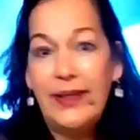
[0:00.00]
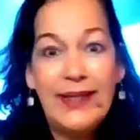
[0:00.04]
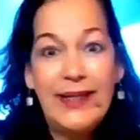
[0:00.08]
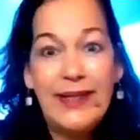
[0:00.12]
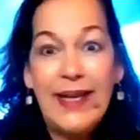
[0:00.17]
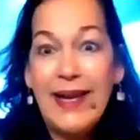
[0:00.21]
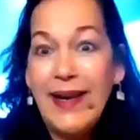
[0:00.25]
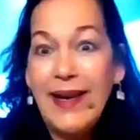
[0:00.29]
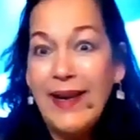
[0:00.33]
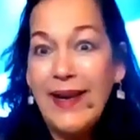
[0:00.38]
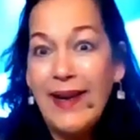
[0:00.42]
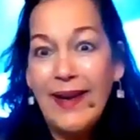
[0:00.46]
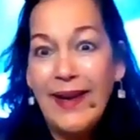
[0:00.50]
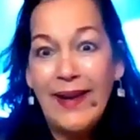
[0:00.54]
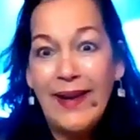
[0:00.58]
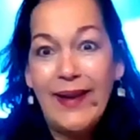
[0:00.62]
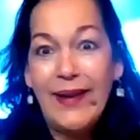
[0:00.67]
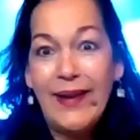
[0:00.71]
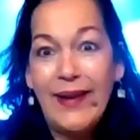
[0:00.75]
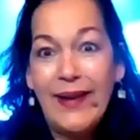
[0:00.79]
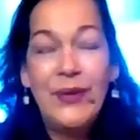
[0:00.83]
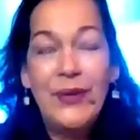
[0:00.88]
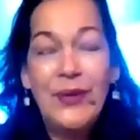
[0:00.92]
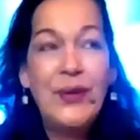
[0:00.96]

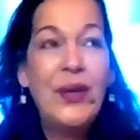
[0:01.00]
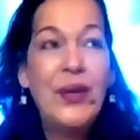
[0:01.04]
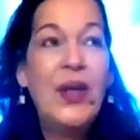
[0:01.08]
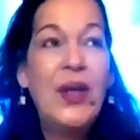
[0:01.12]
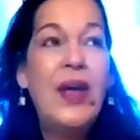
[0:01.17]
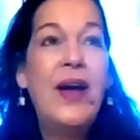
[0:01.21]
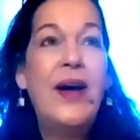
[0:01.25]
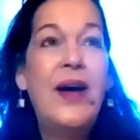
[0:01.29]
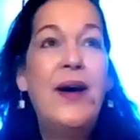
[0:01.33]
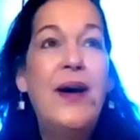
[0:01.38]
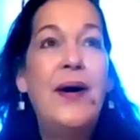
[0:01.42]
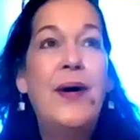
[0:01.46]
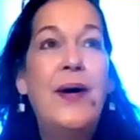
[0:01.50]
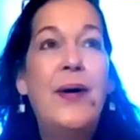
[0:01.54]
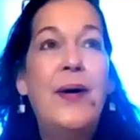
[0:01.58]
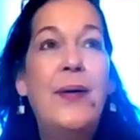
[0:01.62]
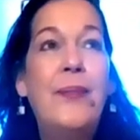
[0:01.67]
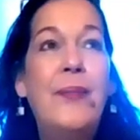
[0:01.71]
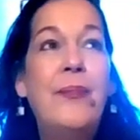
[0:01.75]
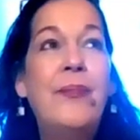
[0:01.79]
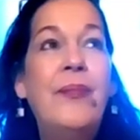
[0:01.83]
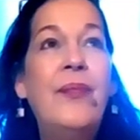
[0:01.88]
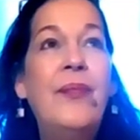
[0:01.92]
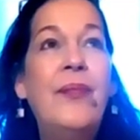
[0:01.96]
yeah.
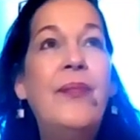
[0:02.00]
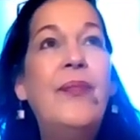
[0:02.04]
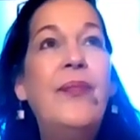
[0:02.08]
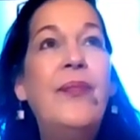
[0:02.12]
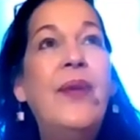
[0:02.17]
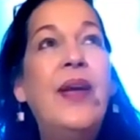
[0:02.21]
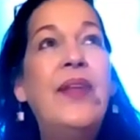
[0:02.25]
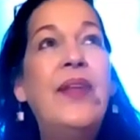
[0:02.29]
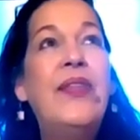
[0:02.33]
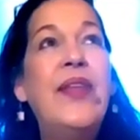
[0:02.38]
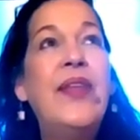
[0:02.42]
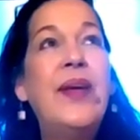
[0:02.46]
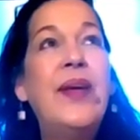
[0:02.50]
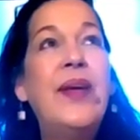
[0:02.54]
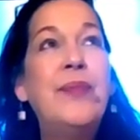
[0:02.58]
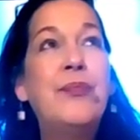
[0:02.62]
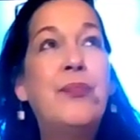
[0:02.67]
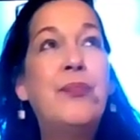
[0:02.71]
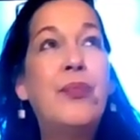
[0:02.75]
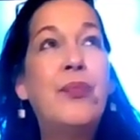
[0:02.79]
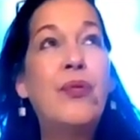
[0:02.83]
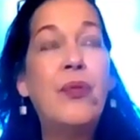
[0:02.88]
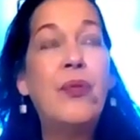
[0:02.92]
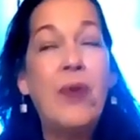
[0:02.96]
And
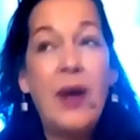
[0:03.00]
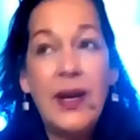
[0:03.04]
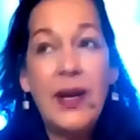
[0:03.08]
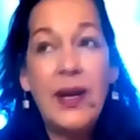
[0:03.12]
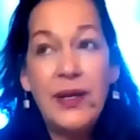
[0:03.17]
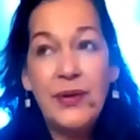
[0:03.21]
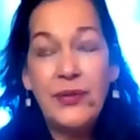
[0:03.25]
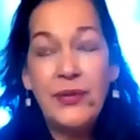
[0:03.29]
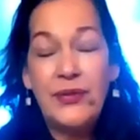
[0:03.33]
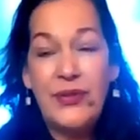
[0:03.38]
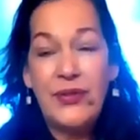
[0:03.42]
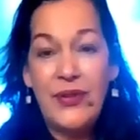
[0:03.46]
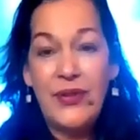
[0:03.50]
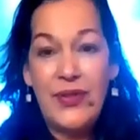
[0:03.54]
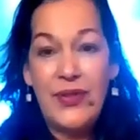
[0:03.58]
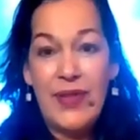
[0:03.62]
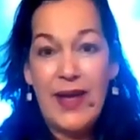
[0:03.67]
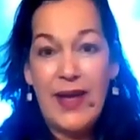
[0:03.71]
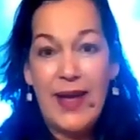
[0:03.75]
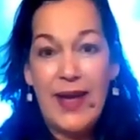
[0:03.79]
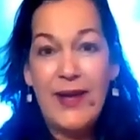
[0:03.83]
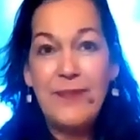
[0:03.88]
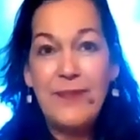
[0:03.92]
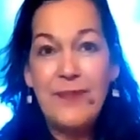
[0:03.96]
then prior to
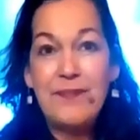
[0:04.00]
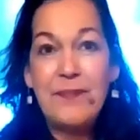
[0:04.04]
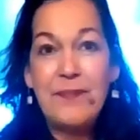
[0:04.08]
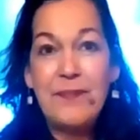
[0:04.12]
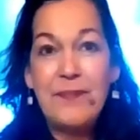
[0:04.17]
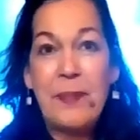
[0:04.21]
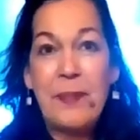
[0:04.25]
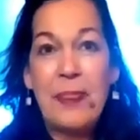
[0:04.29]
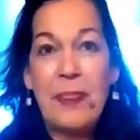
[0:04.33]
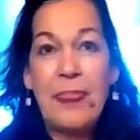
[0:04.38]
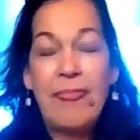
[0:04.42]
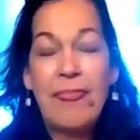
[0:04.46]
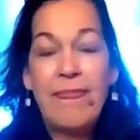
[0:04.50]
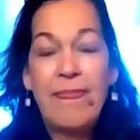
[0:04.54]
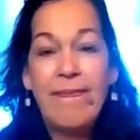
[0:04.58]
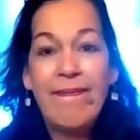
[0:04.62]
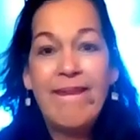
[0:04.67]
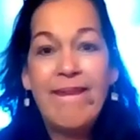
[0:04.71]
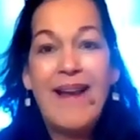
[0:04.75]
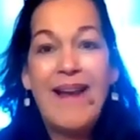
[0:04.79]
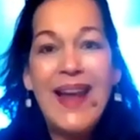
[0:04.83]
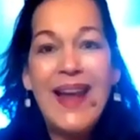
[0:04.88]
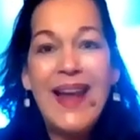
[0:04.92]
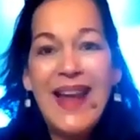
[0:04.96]
that,
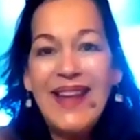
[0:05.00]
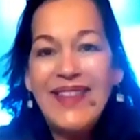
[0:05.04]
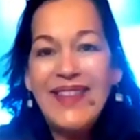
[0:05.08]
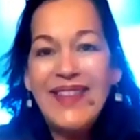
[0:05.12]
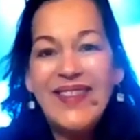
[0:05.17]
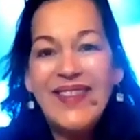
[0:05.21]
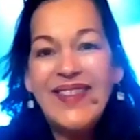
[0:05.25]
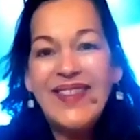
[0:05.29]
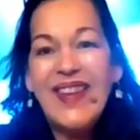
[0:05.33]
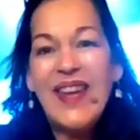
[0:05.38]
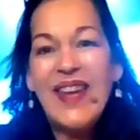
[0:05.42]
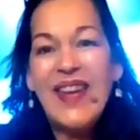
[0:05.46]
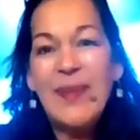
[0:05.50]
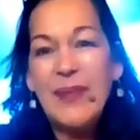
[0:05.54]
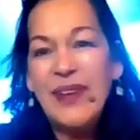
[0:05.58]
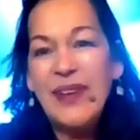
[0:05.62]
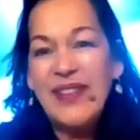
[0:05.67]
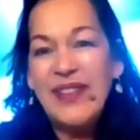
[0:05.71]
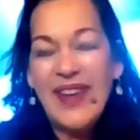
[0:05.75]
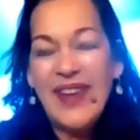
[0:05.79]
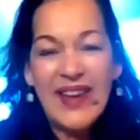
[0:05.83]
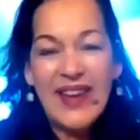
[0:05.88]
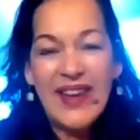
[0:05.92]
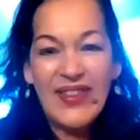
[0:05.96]
I had the same
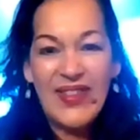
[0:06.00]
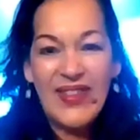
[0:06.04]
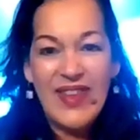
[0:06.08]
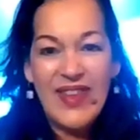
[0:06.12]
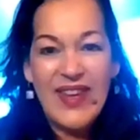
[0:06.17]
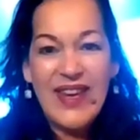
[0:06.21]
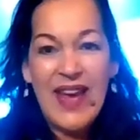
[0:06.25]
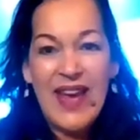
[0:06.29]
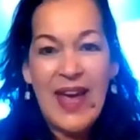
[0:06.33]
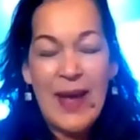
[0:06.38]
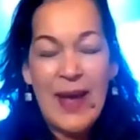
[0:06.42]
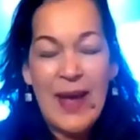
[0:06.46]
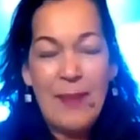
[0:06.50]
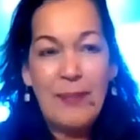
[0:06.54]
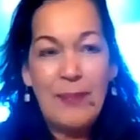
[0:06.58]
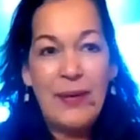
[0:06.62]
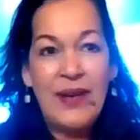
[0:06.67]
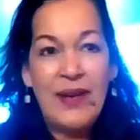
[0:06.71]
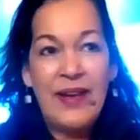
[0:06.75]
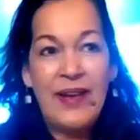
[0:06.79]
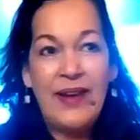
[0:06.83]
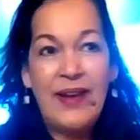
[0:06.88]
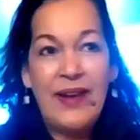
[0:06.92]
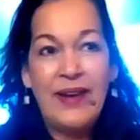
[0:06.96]
exact thing
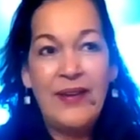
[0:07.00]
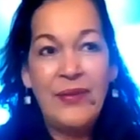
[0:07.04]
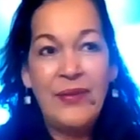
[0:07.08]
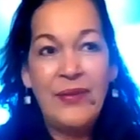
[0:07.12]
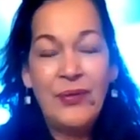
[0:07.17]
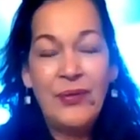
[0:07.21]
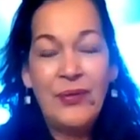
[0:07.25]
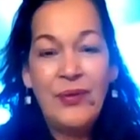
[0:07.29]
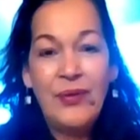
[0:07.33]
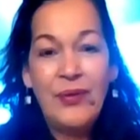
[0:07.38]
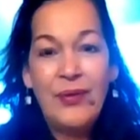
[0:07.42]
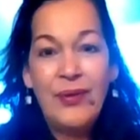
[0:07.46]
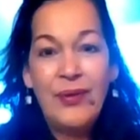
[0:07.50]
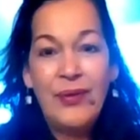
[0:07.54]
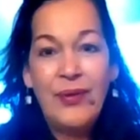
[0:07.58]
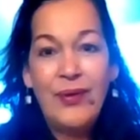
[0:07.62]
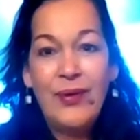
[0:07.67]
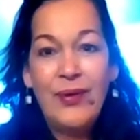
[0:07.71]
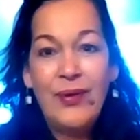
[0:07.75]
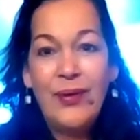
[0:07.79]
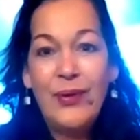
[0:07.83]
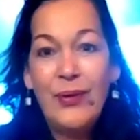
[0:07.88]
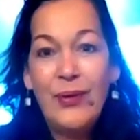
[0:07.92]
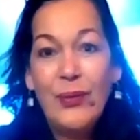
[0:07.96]
happening
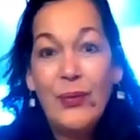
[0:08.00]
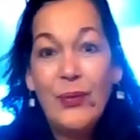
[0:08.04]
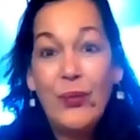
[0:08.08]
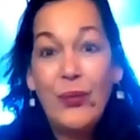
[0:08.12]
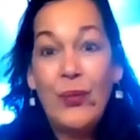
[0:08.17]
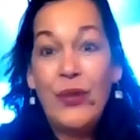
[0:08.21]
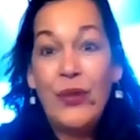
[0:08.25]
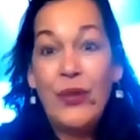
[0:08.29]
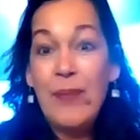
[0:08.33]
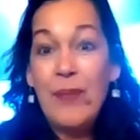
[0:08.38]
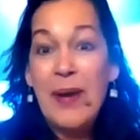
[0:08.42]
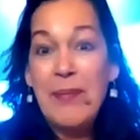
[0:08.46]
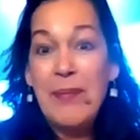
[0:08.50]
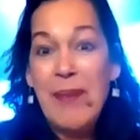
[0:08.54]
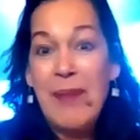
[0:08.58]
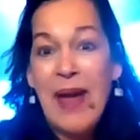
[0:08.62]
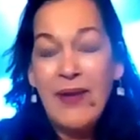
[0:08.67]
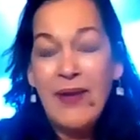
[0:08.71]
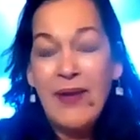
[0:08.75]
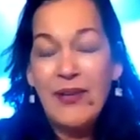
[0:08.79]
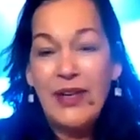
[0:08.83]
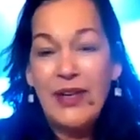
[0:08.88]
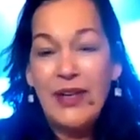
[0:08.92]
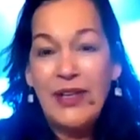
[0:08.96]
with my
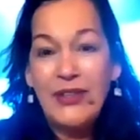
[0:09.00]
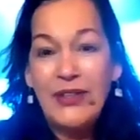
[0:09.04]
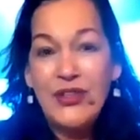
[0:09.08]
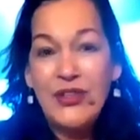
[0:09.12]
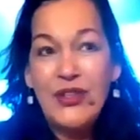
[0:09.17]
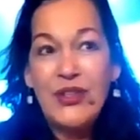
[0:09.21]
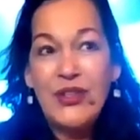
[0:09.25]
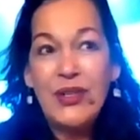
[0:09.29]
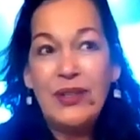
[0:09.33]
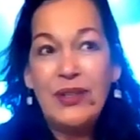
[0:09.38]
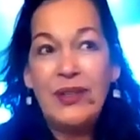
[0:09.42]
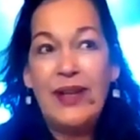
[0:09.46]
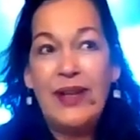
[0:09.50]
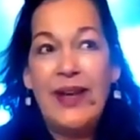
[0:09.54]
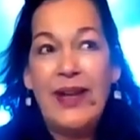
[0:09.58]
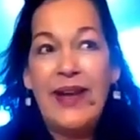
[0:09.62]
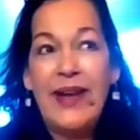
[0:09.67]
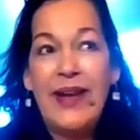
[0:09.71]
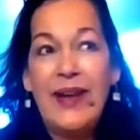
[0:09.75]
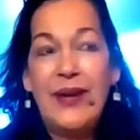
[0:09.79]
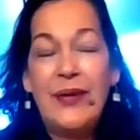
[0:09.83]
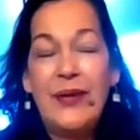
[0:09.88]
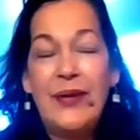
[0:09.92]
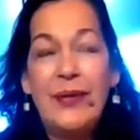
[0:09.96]
marriage.
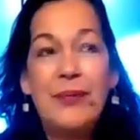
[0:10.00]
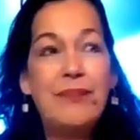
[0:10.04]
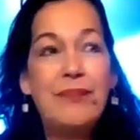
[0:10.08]
Like,